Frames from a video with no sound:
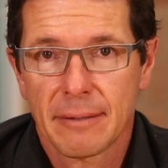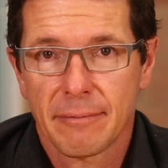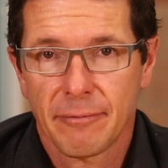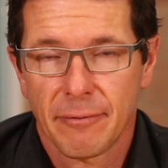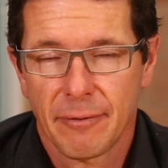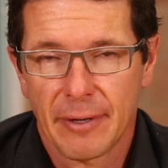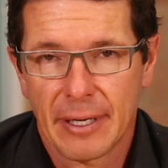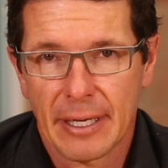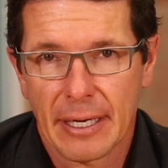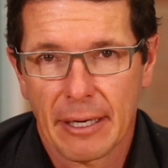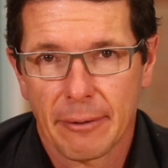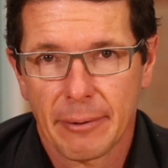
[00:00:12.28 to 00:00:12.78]

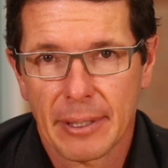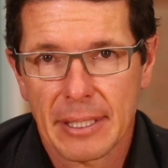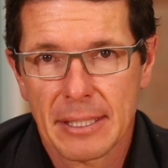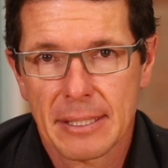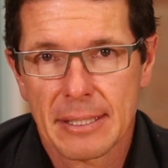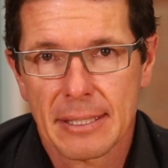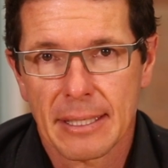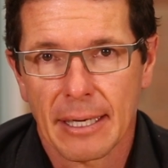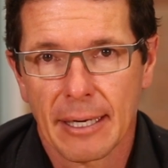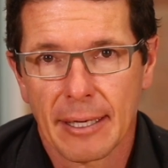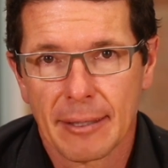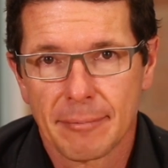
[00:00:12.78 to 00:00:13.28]
Video
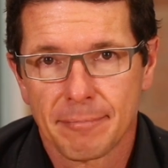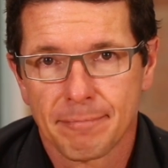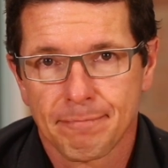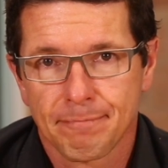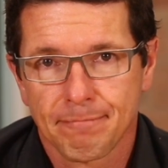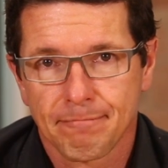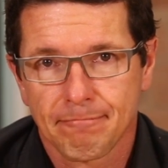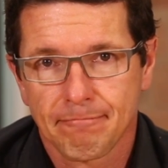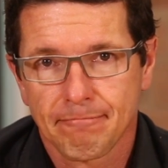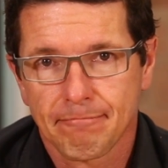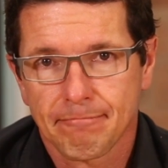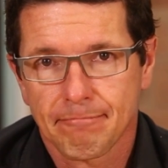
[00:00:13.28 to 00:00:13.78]
Insight.
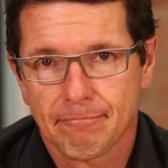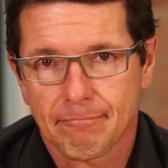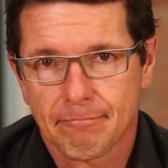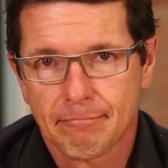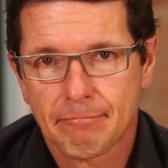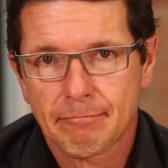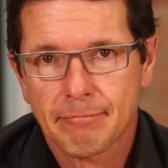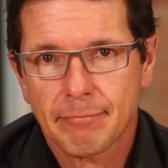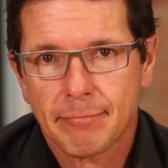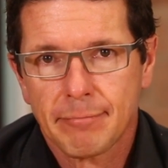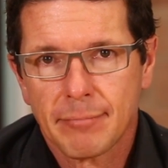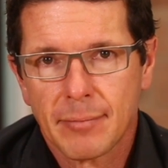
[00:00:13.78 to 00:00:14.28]

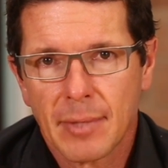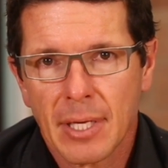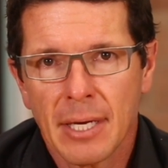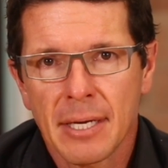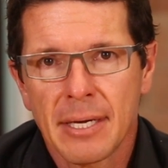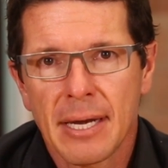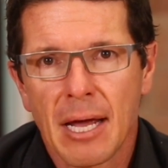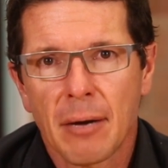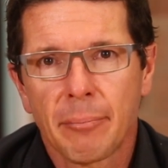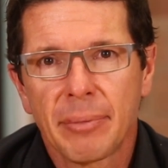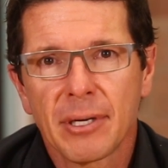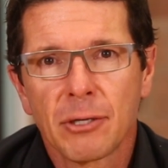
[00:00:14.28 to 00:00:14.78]

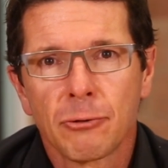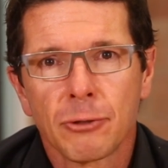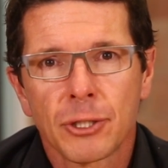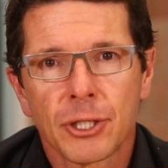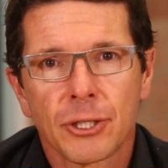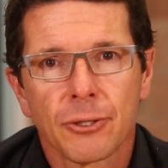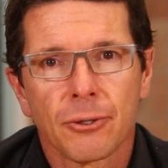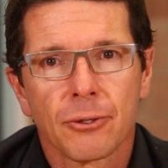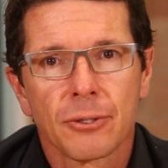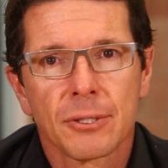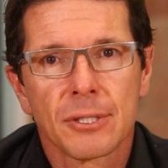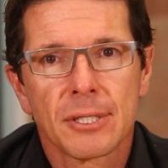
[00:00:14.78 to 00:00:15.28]
Now, Bill
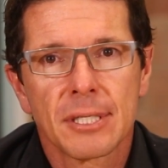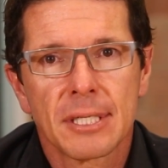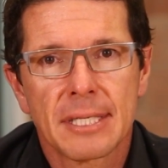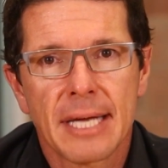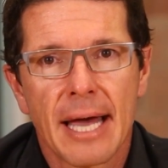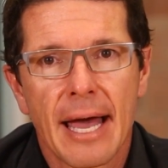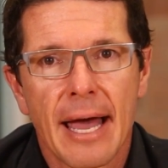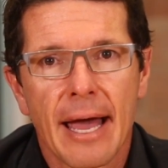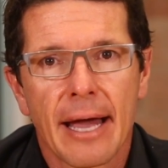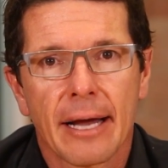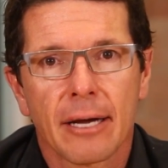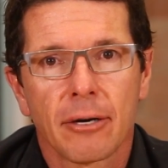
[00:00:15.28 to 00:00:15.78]
Shorten's
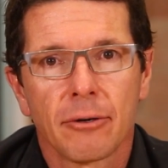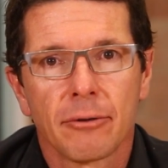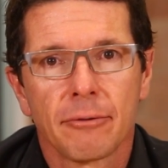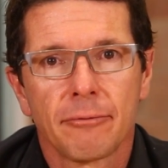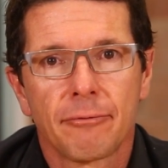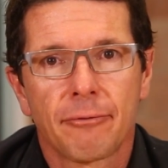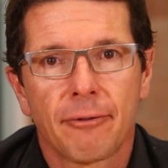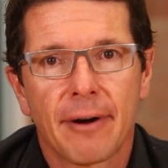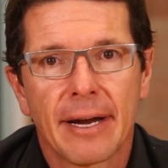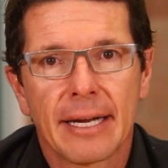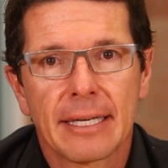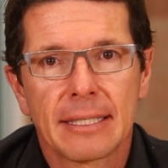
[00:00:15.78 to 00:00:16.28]
attack on
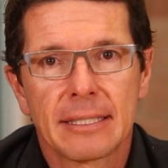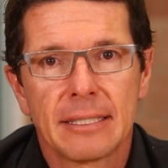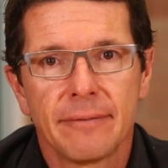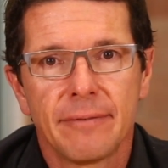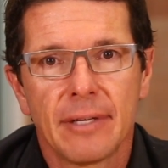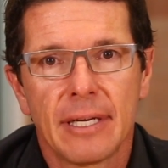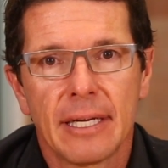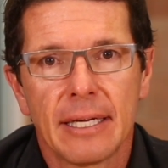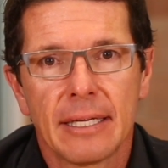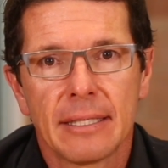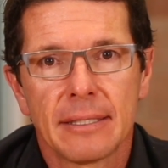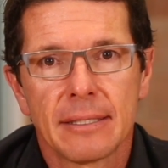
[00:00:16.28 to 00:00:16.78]
franked
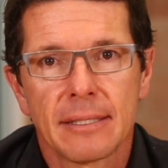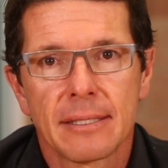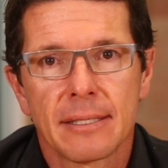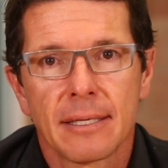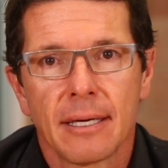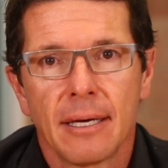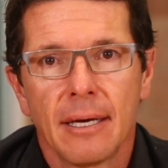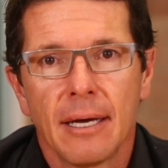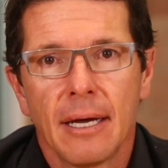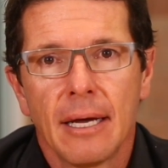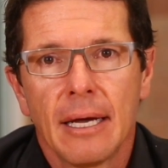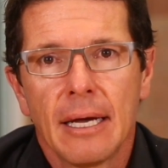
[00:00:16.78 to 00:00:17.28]

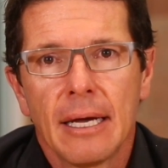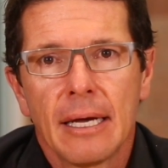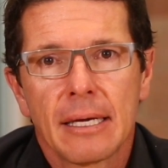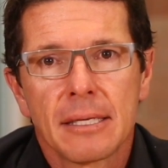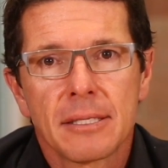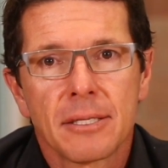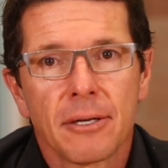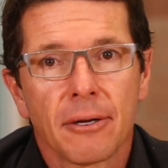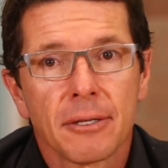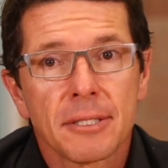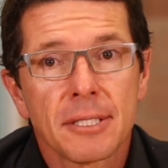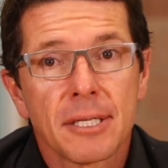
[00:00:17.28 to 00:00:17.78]
dividends
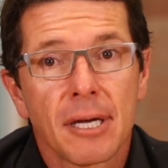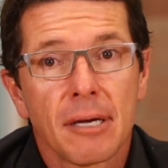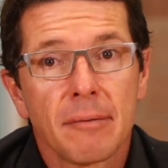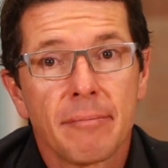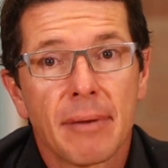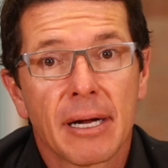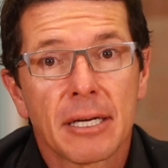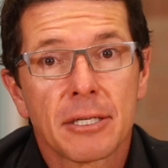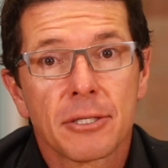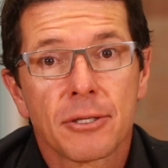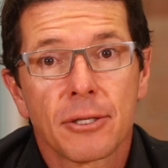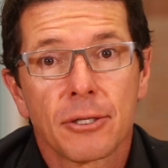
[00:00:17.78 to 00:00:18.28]
is not so
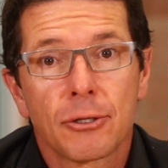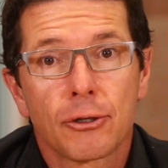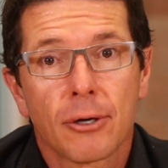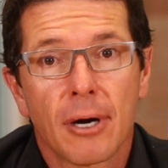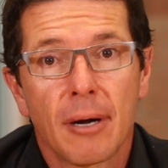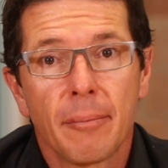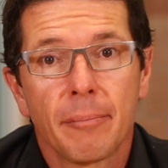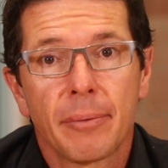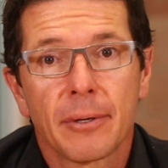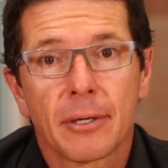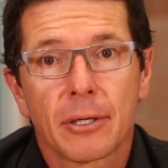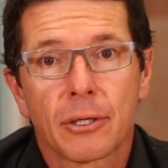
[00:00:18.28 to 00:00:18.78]
much the
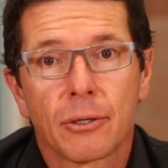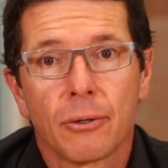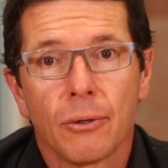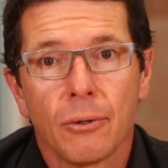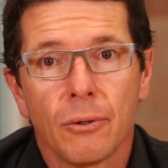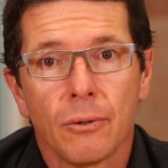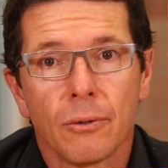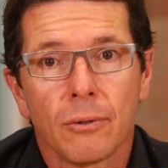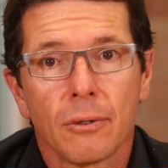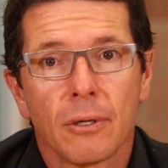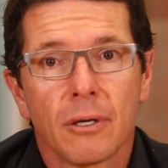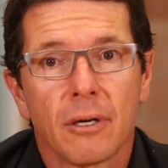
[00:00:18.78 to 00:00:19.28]
trumpet
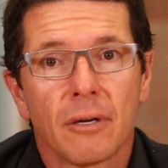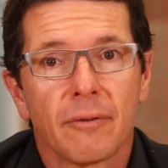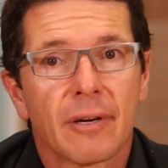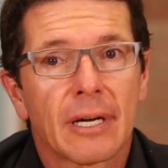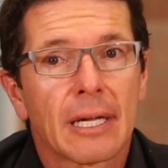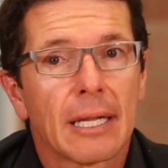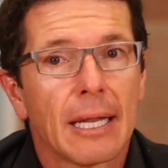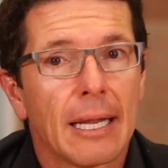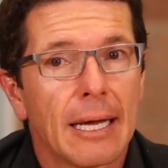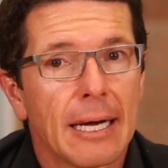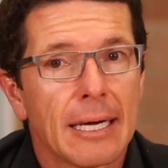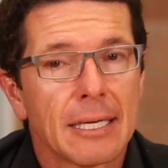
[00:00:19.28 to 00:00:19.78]
call of a
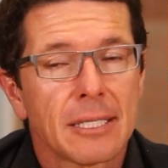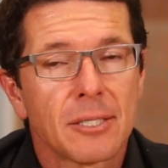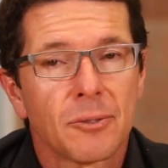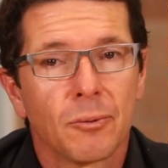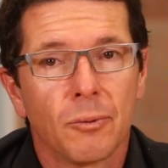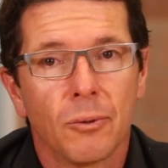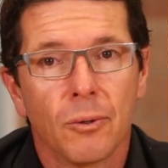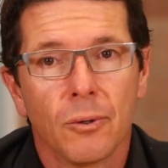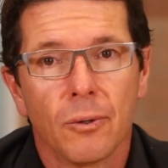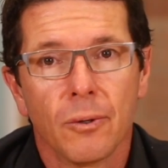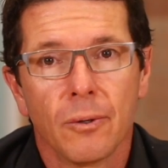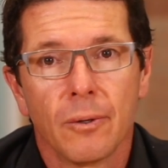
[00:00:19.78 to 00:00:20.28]
class
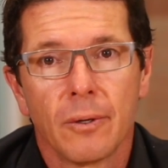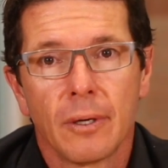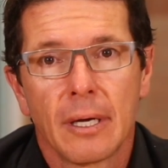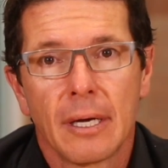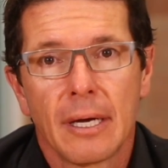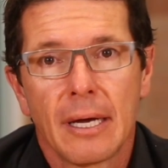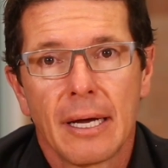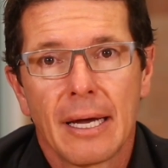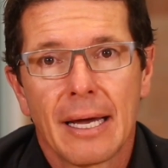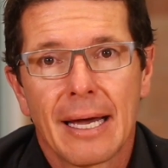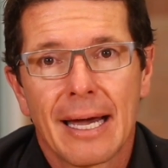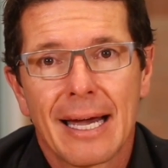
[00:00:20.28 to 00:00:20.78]
war
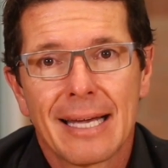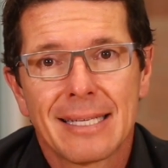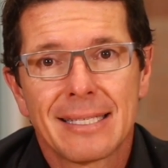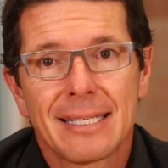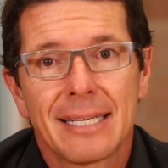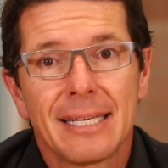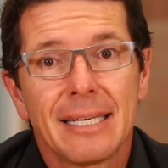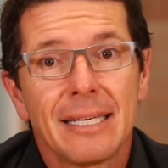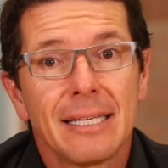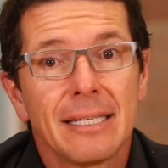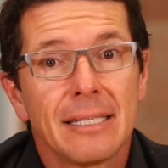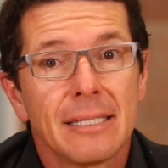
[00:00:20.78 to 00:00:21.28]
as
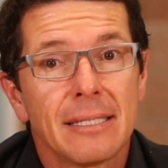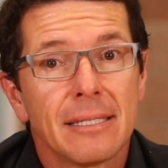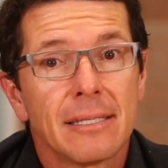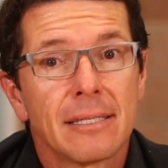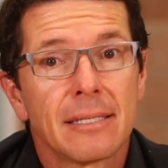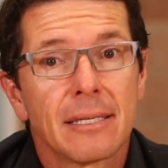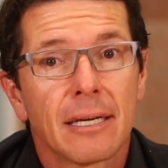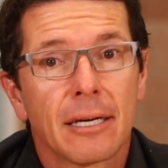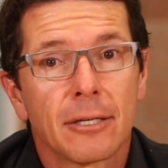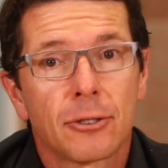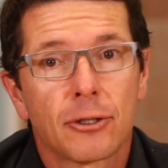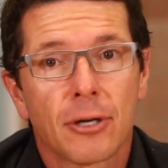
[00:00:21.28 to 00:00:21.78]
it
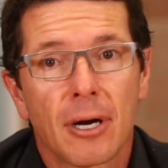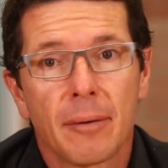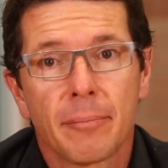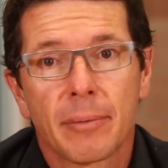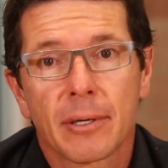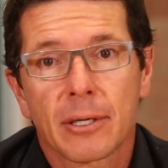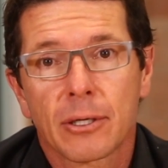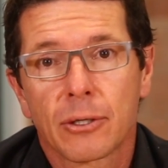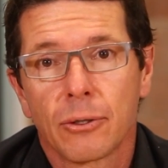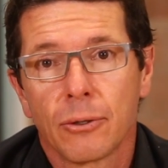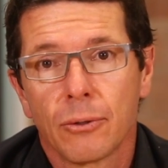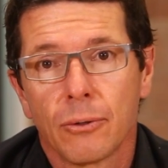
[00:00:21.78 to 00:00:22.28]
is a
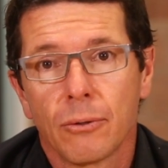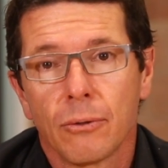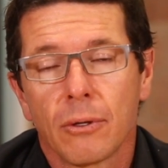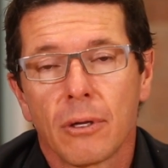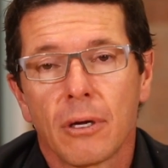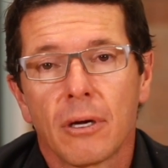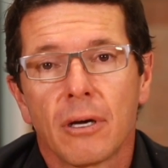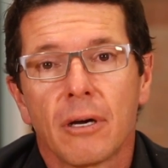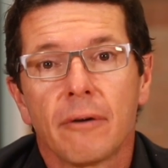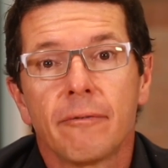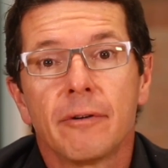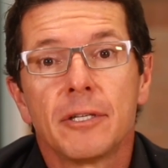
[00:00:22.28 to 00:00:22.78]
trumpet
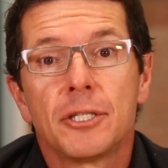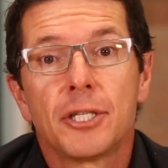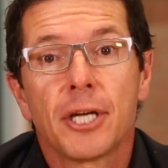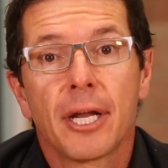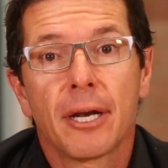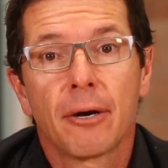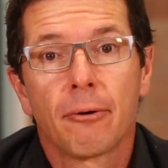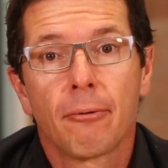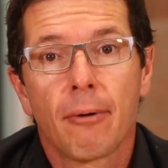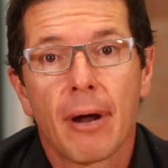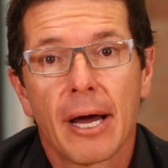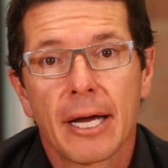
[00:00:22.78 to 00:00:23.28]
call of a
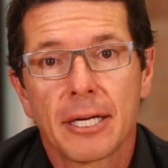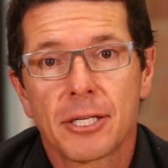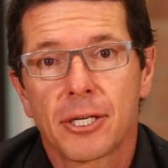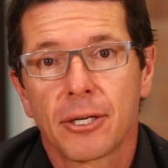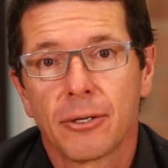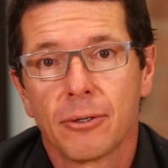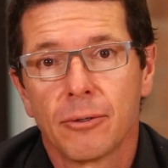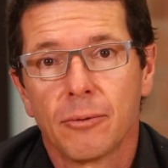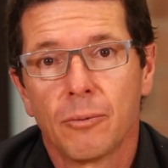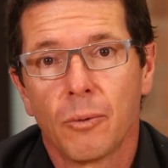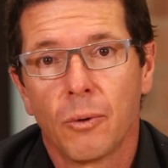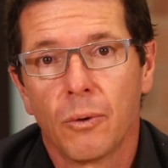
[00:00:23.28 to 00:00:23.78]

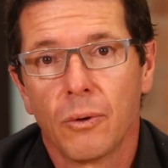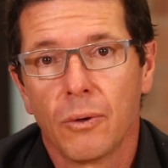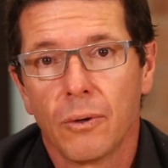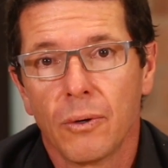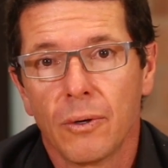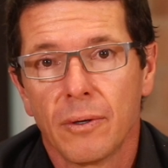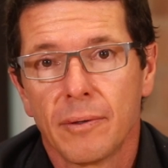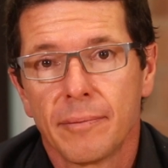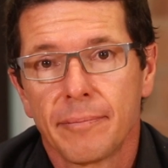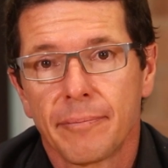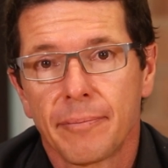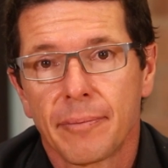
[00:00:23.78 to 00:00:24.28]
generational
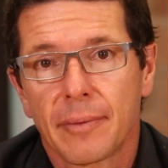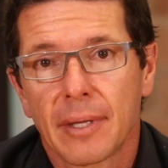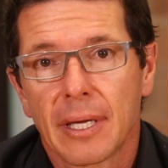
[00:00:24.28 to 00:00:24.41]
war.